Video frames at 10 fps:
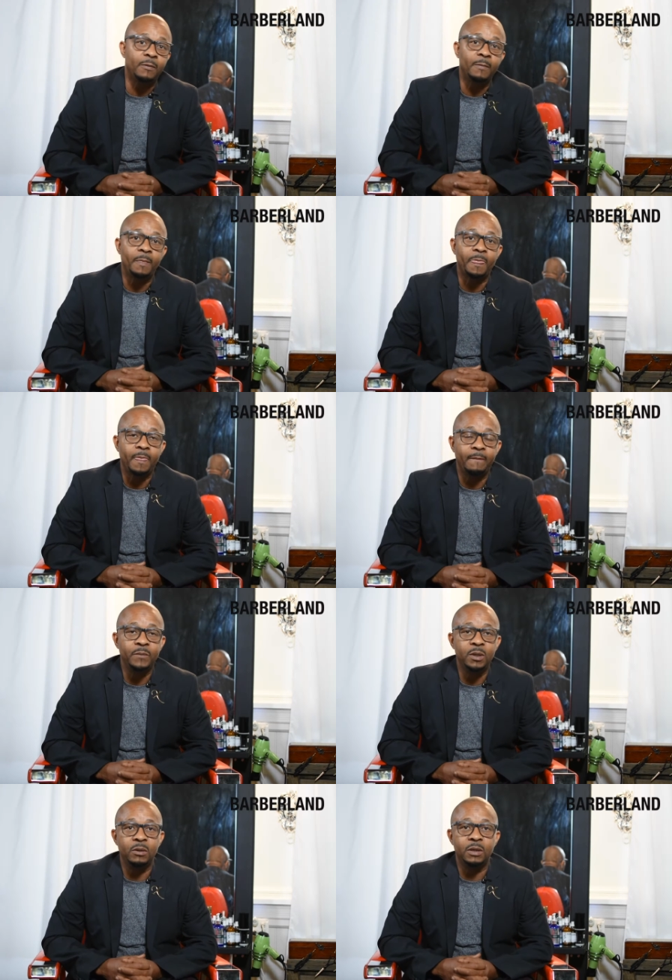Yeah.
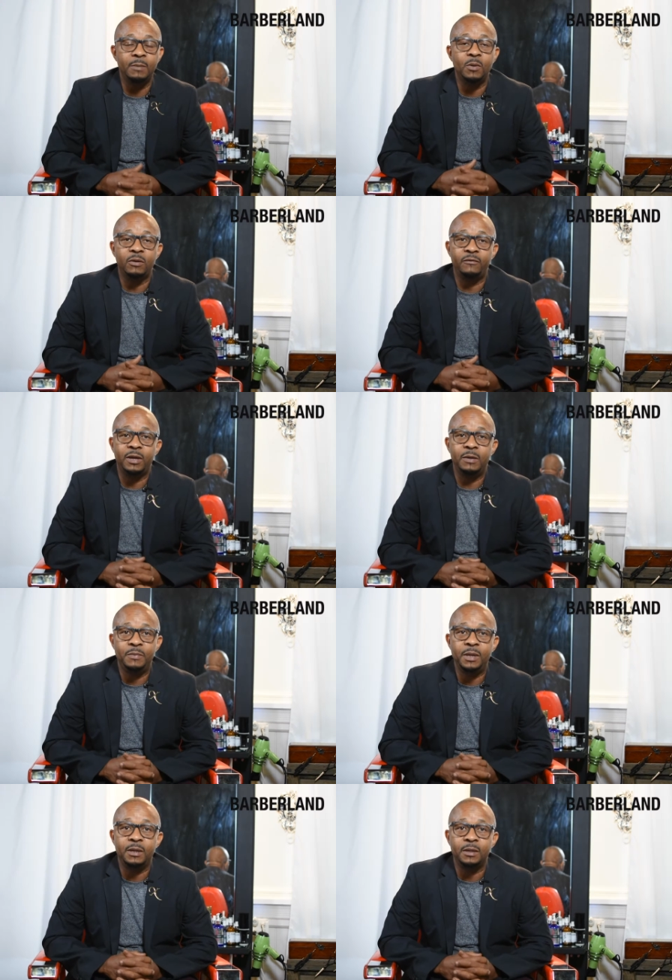You know they motivated
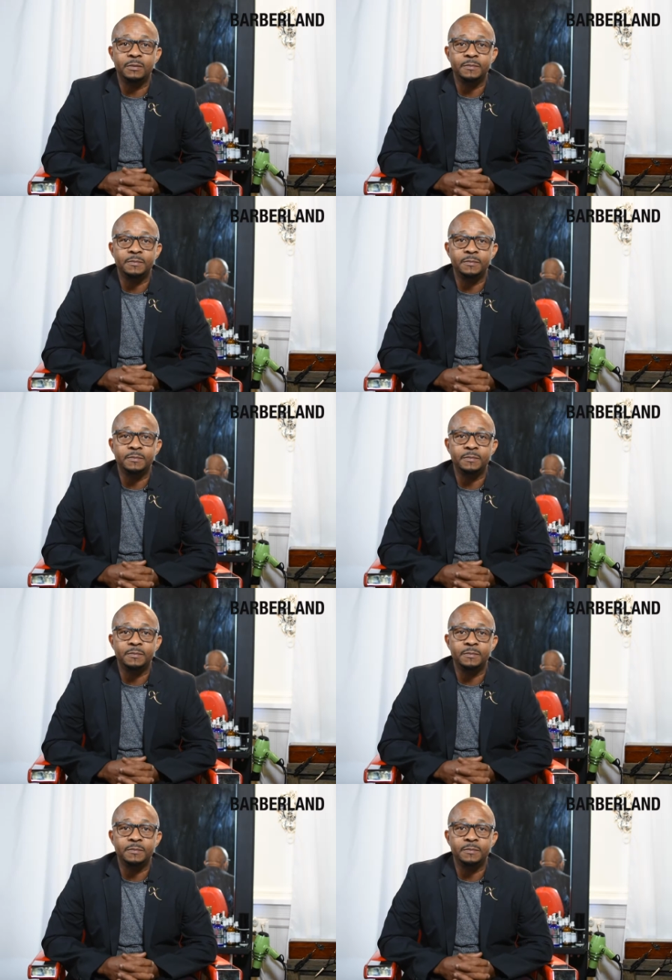me.